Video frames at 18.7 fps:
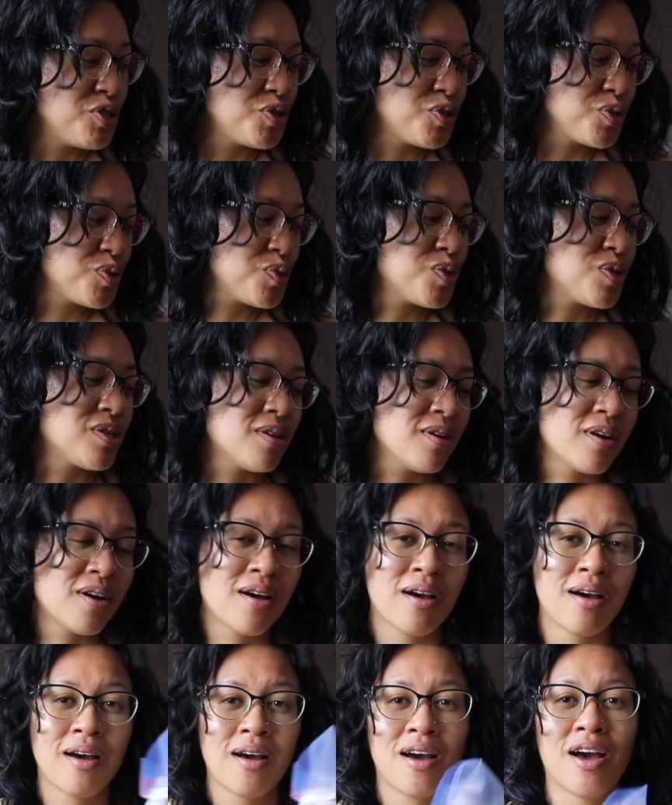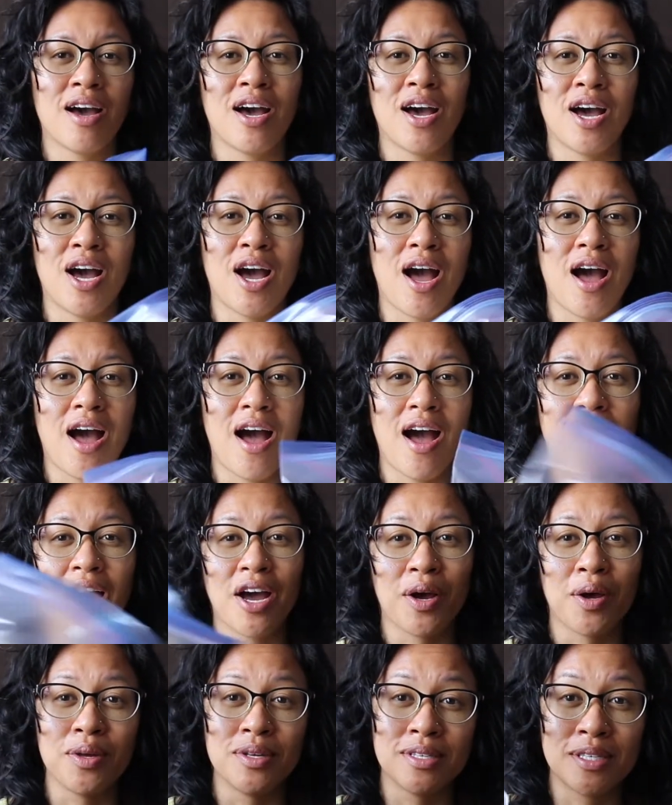use
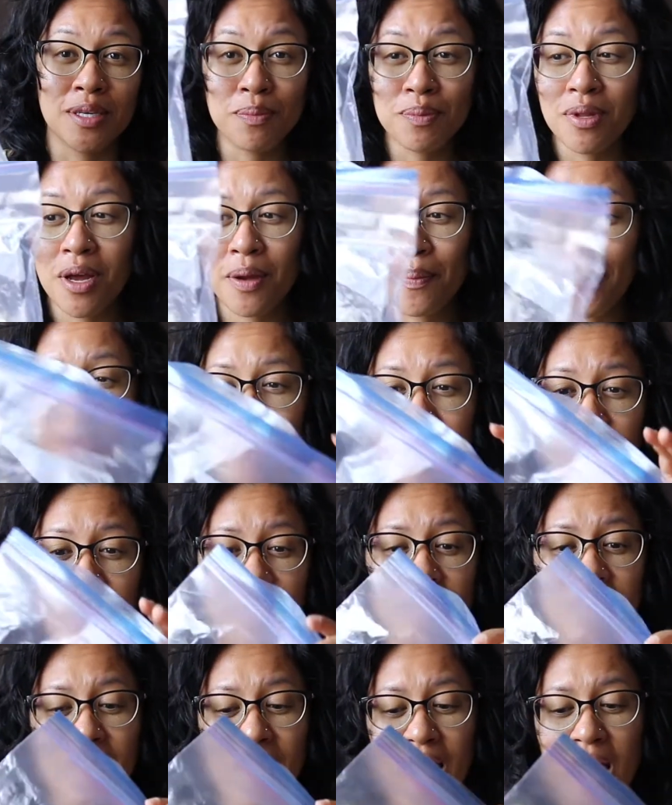a Ziploc bag